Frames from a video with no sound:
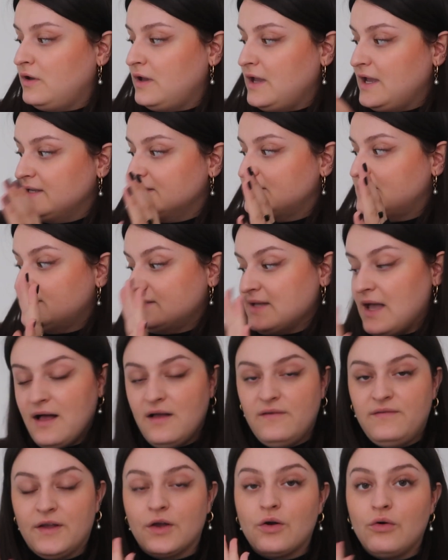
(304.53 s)

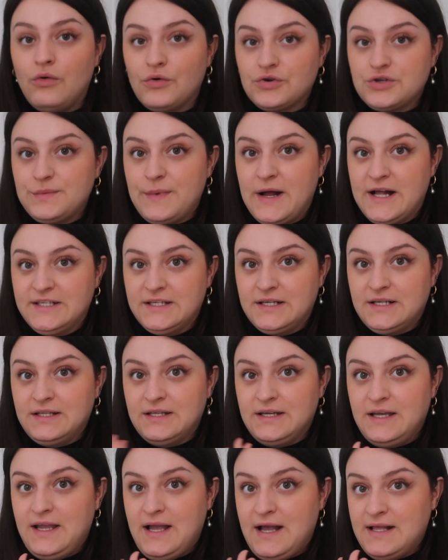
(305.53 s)
itself, like
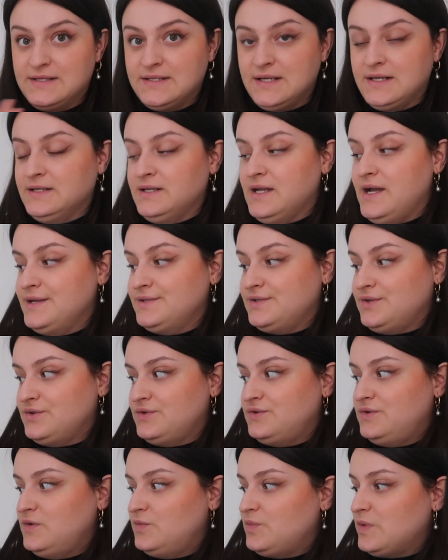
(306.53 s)
automatically, and sanitize all the
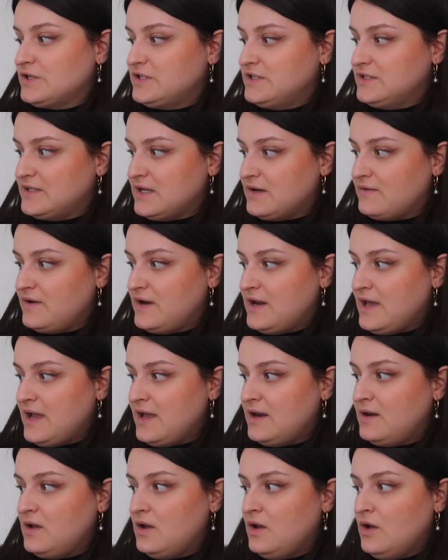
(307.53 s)
toothbrushes that are in it.